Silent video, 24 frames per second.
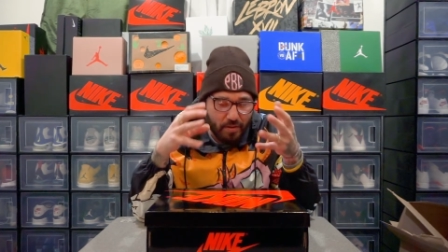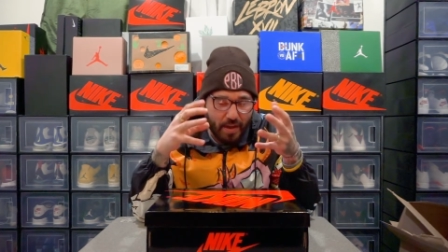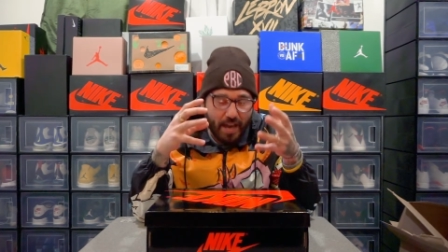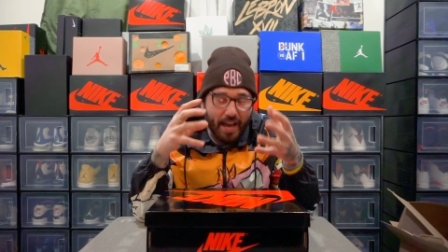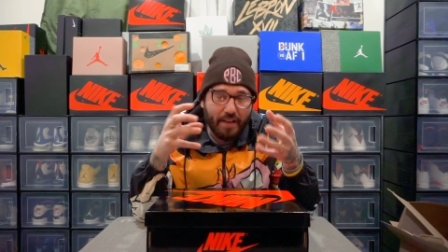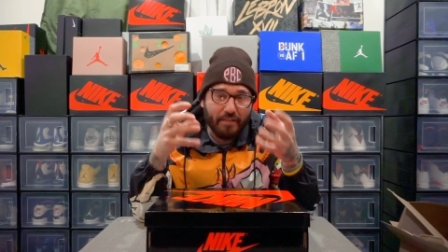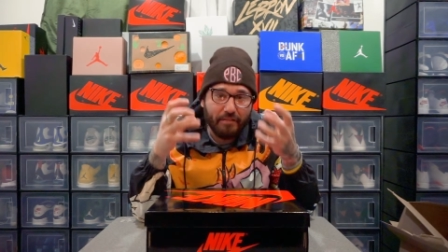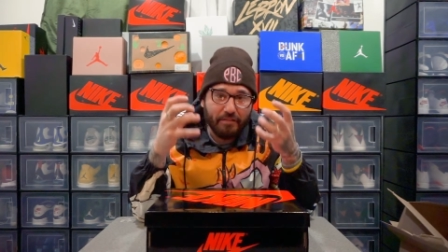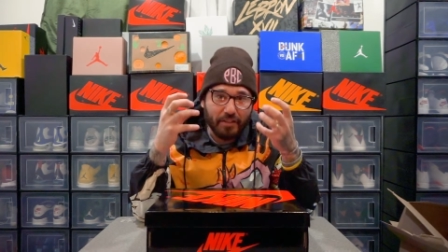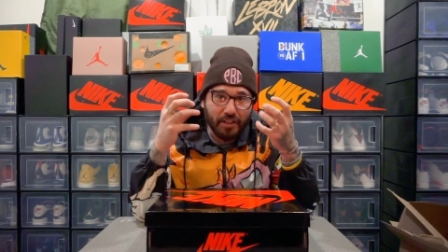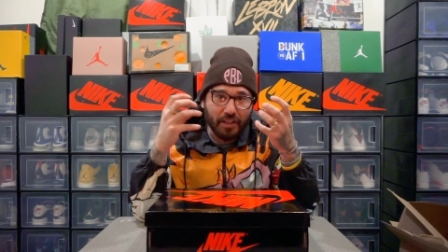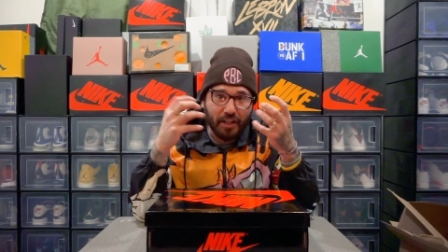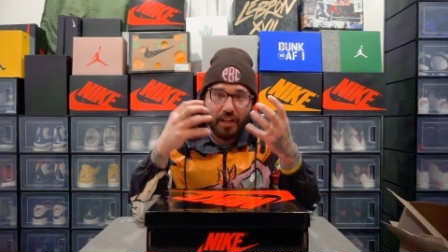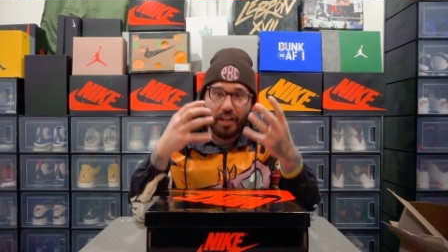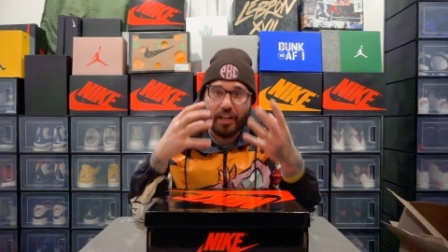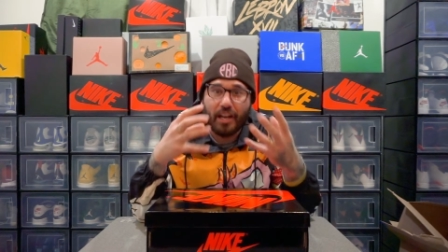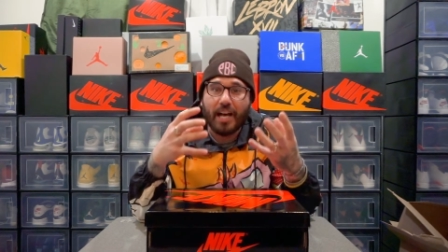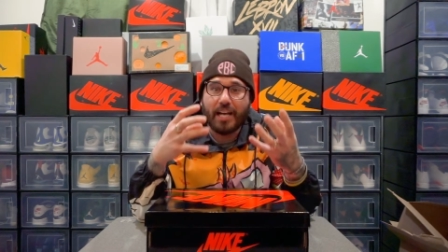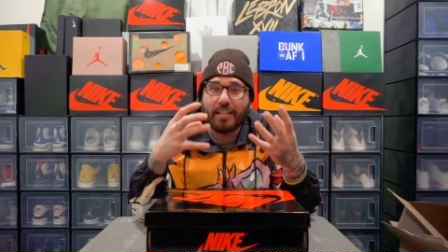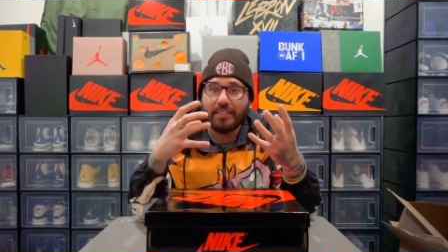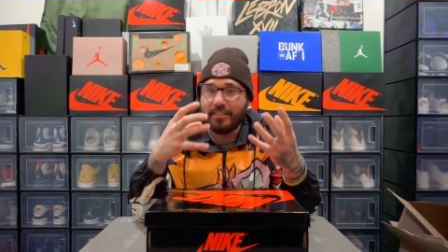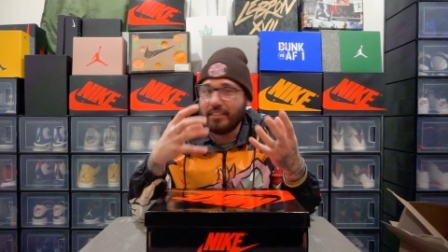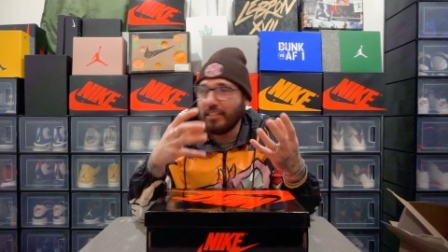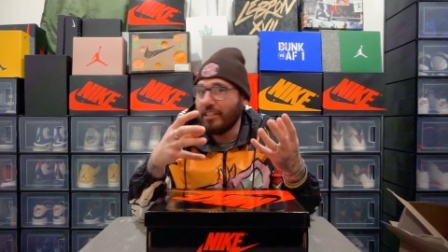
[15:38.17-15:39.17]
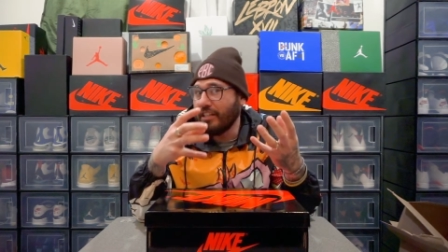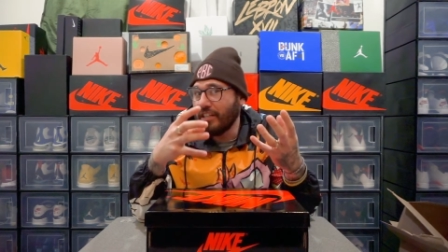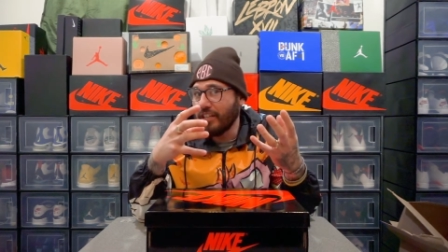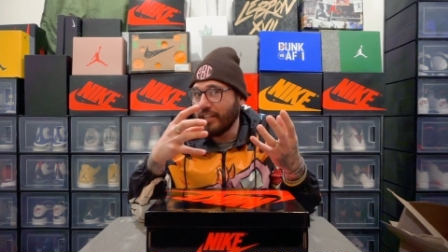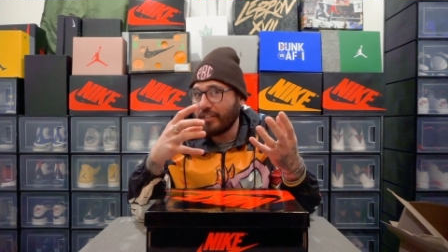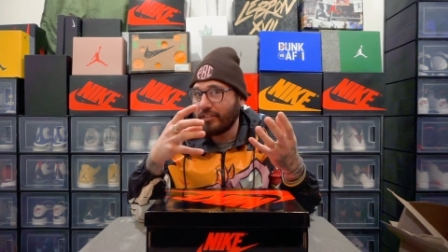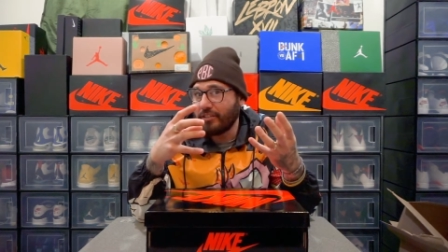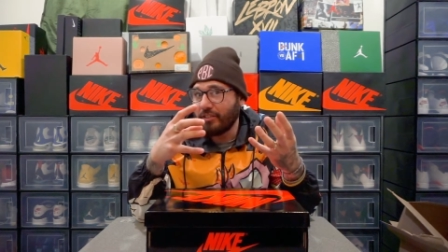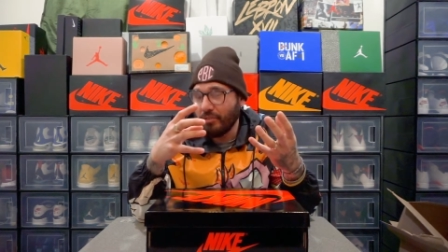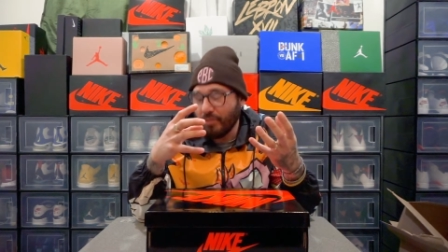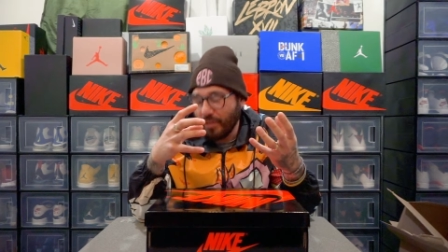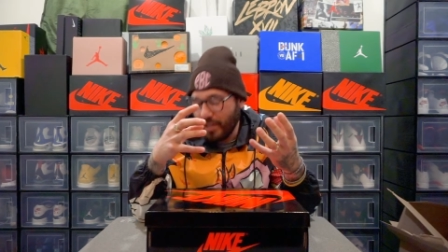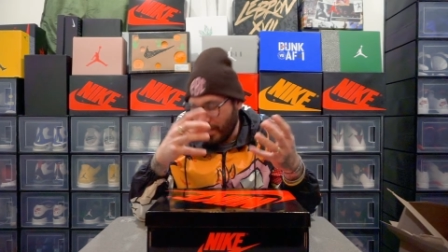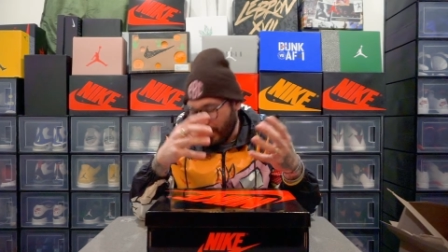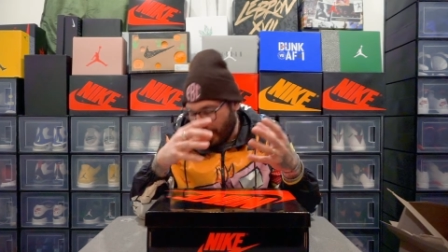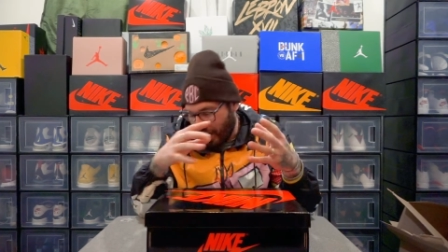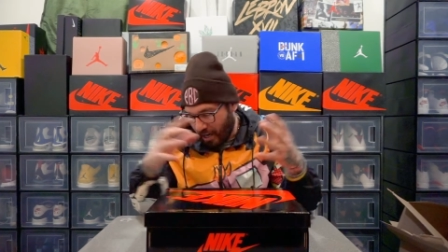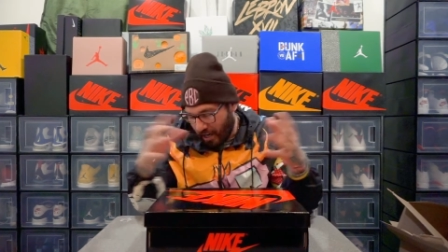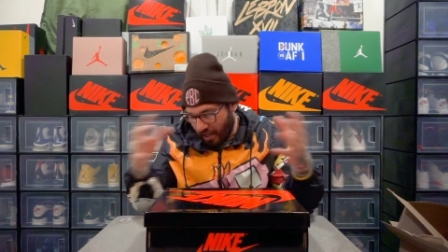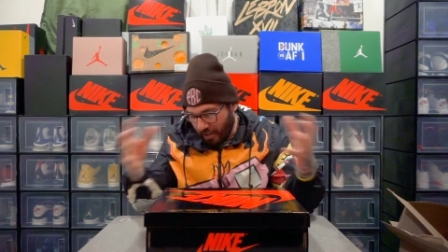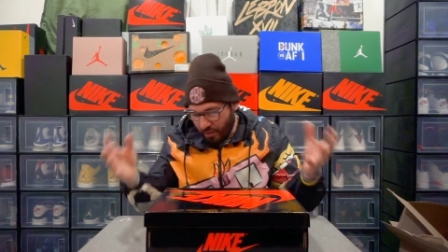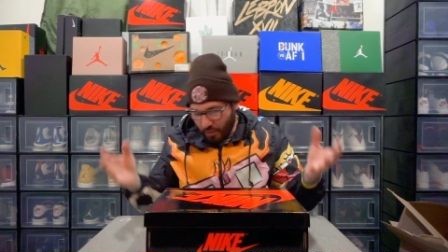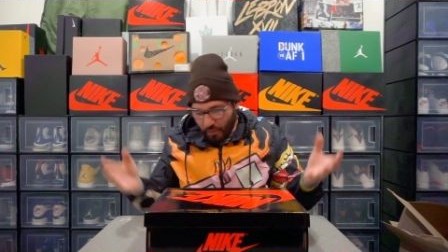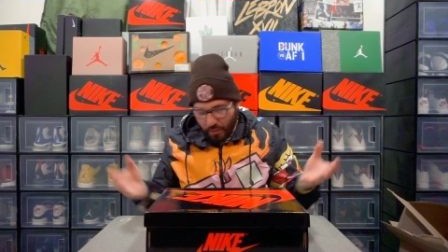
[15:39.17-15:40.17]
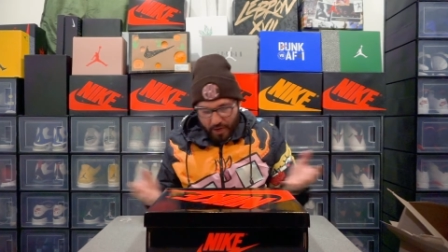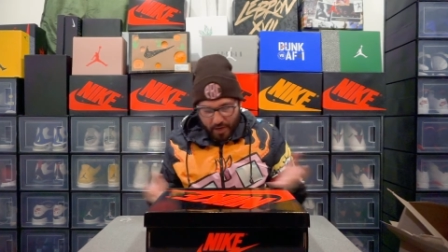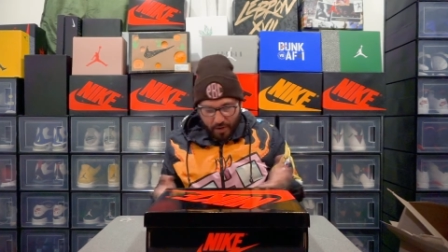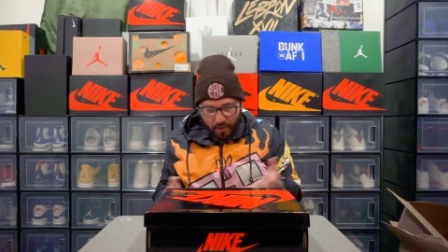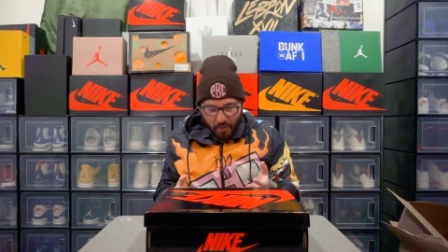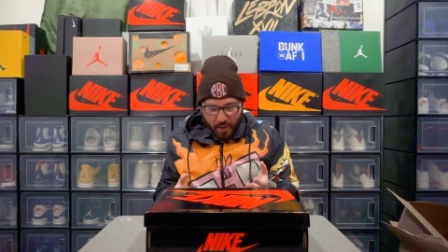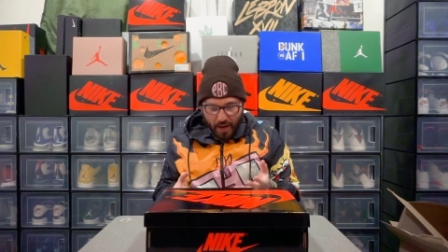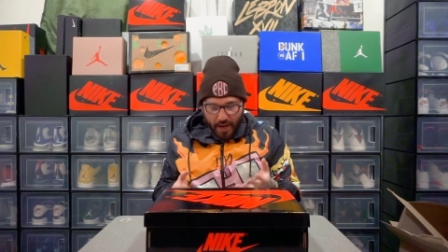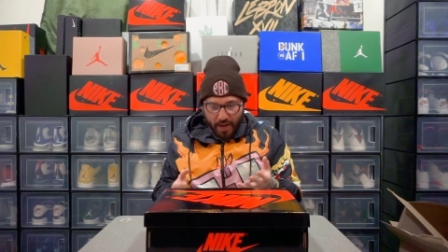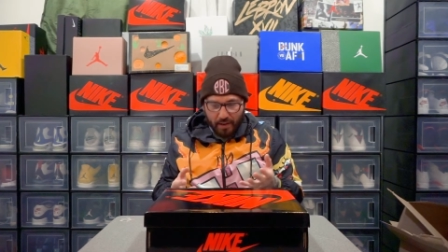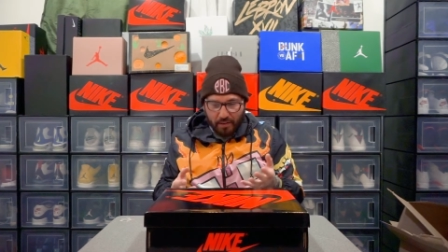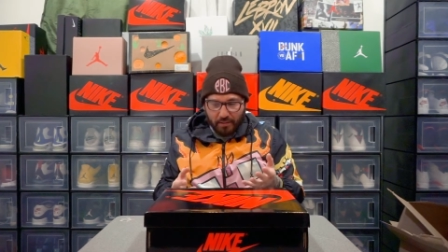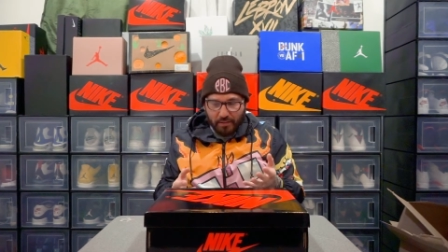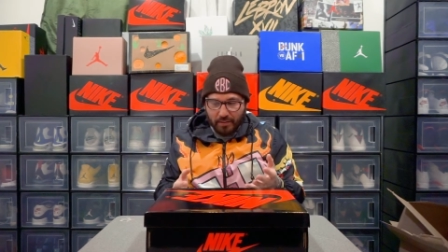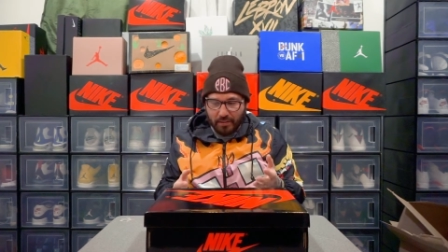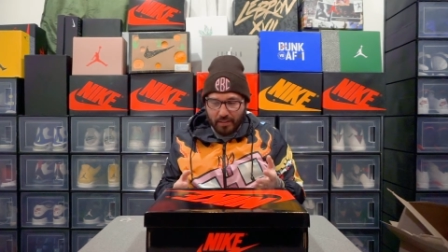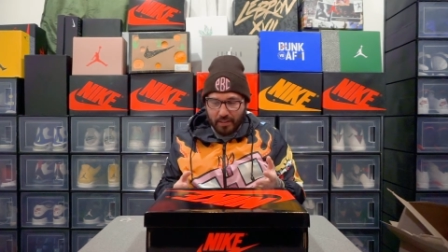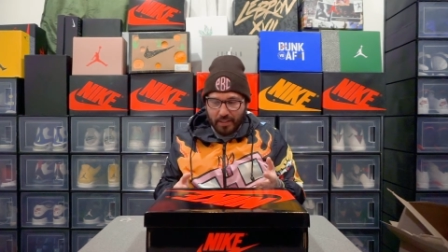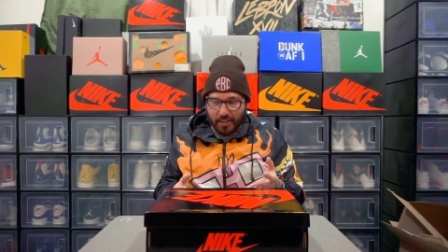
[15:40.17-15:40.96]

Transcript: have the glossy look to it all the way around.